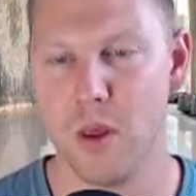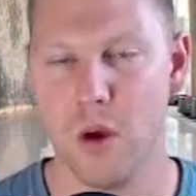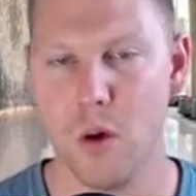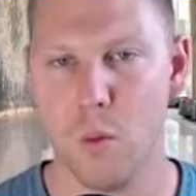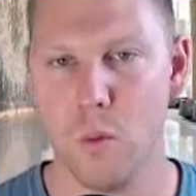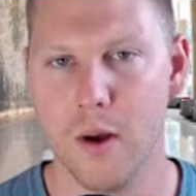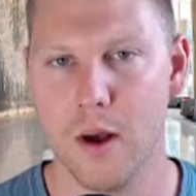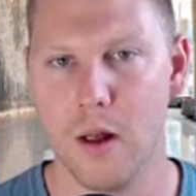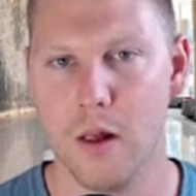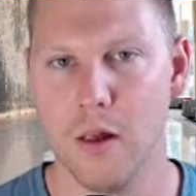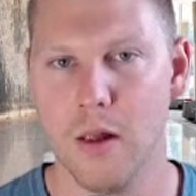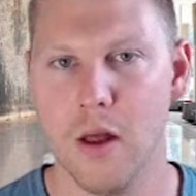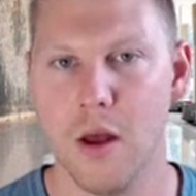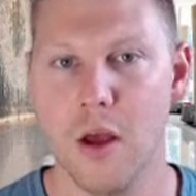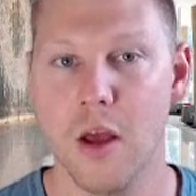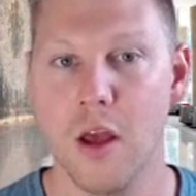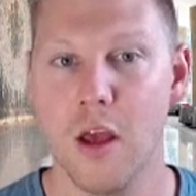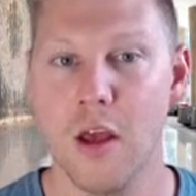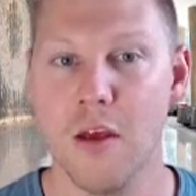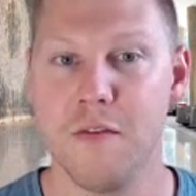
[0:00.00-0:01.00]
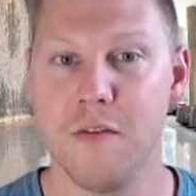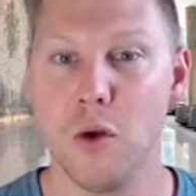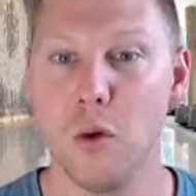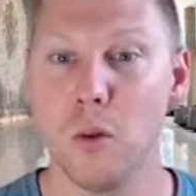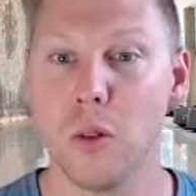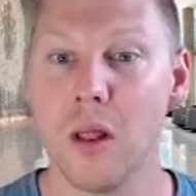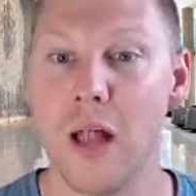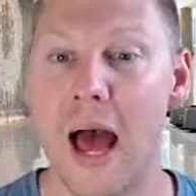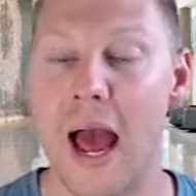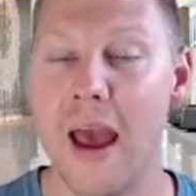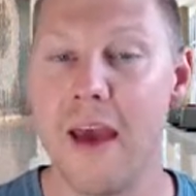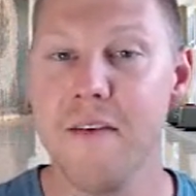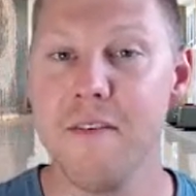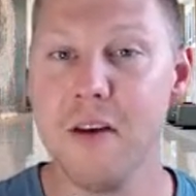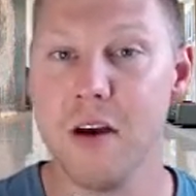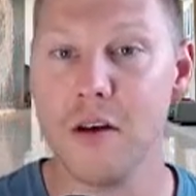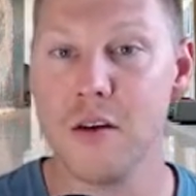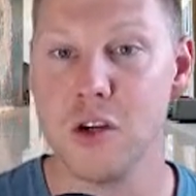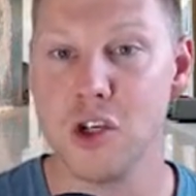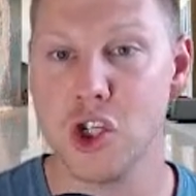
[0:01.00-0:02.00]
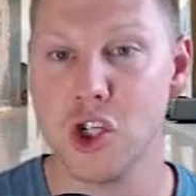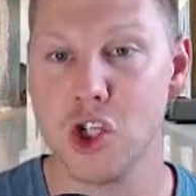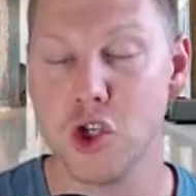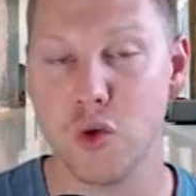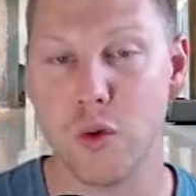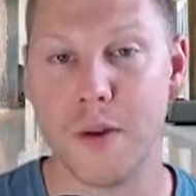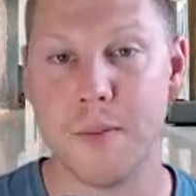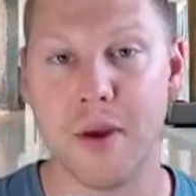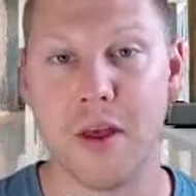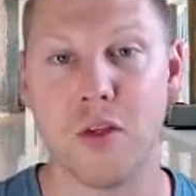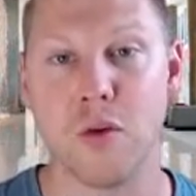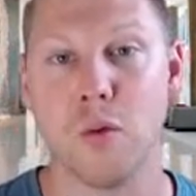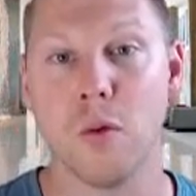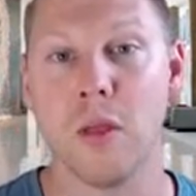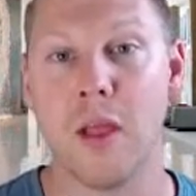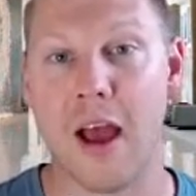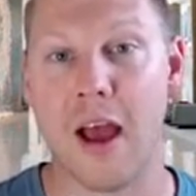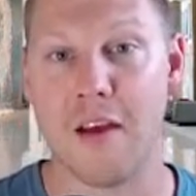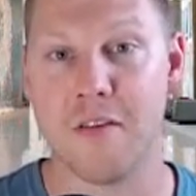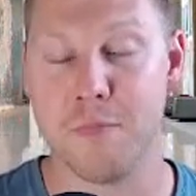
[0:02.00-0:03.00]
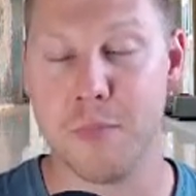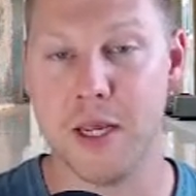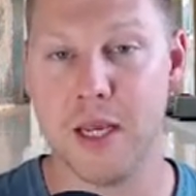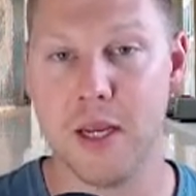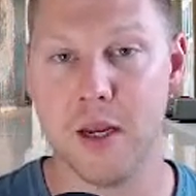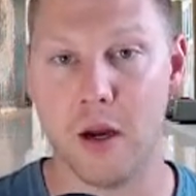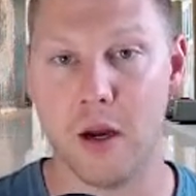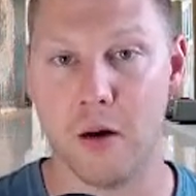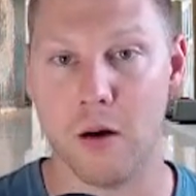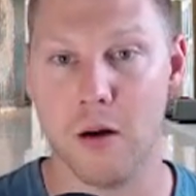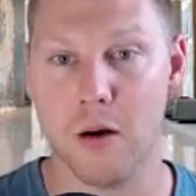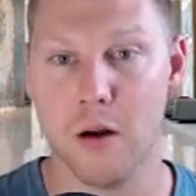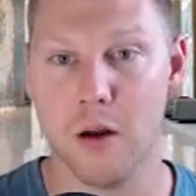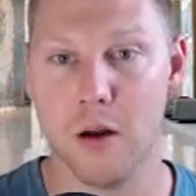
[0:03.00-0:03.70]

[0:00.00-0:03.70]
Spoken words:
Well, if you live stream it through Livepeer,